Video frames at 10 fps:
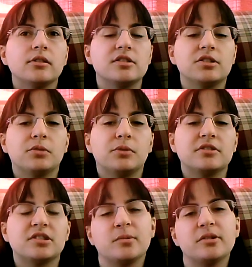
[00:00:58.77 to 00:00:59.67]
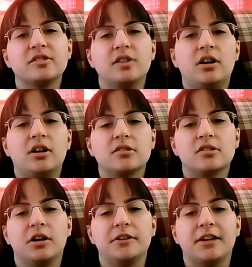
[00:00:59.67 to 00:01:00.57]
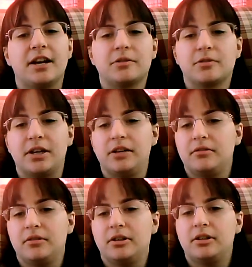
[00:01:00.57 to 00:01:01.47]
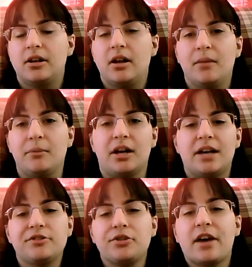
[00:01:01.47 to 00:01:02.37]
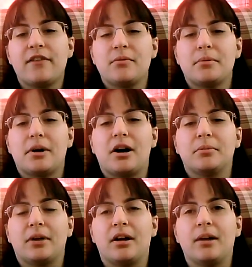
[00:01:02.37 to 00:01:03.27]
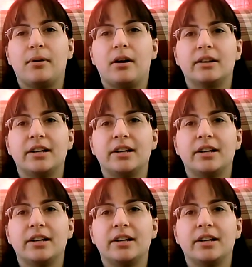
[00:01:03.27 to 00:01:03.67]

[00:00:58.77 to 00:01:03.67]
Start with some of the songs aren't that great. I mean, I still have them on my iPod.